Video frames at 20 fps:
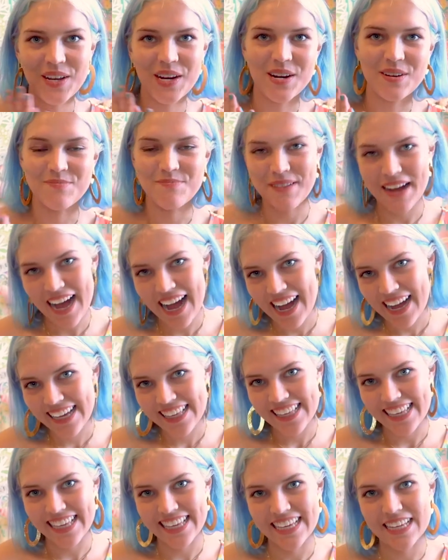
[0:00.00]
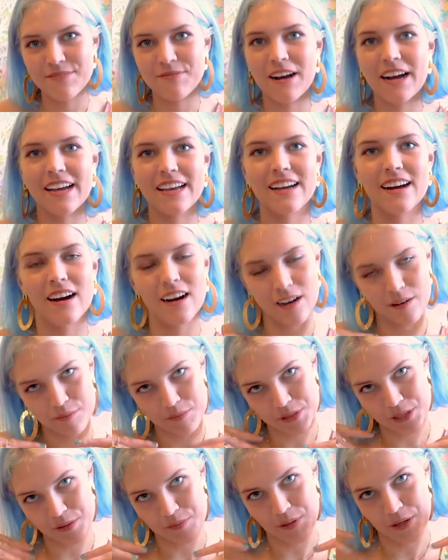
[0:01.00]
We are back in my
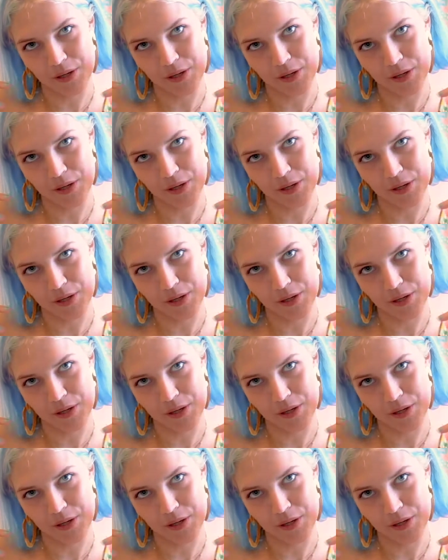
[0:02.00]
humble